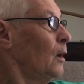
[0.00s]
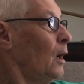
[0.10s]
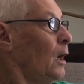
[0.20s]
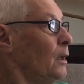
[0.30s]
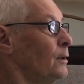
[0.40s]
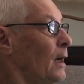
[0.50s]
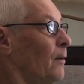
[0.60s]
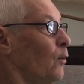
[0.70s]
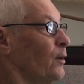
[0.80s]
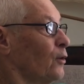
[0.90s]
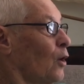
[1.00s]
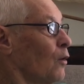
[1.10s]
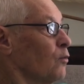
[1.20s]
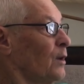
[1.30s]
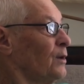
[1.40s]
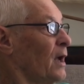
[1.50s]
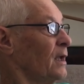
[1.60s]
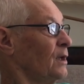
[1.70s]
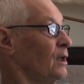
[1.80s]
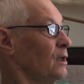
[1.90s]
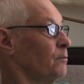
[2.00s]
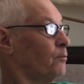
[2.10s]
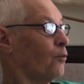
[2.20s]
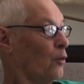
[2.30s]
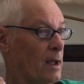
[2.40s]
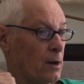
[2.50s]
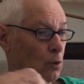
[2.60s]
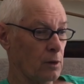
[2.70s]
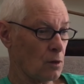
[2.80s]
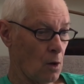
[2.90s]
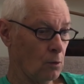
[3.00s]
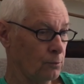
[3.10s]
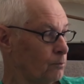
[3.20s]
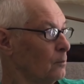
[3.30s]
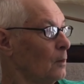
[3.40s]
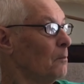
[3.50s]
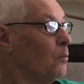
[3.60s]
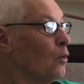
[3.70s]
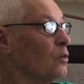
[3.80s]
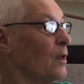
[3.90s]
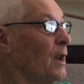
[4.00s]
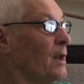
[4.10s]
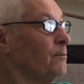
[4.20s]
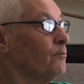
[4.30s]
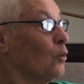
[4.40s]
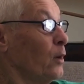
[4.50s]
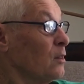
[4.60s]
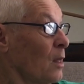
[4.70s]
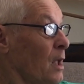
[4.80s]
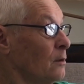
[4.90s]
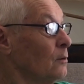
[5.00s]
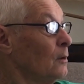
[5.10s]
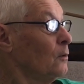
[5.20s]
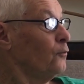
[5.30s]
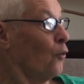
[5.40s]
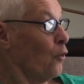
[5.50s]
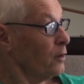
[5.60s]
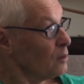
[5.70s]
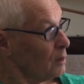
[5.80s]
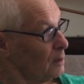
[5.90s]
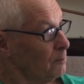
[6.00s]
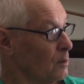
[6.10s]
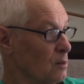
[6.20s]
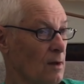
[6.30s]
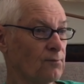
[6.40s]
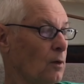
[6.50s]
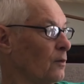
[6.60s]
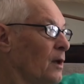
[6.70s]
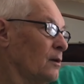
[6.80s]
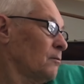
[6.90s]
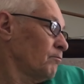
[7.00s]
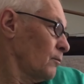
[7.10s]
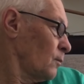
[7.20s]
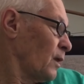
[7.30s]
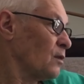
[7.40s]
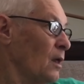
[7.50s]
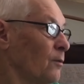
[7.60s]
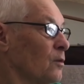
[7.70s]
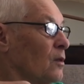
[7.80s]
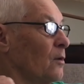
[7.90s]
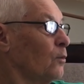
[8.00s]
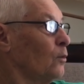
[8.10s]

and uh, I uh, went to Cole's one day and he brought out all his old books that had Queensland drawings in them and stuff like that, and that's how it started.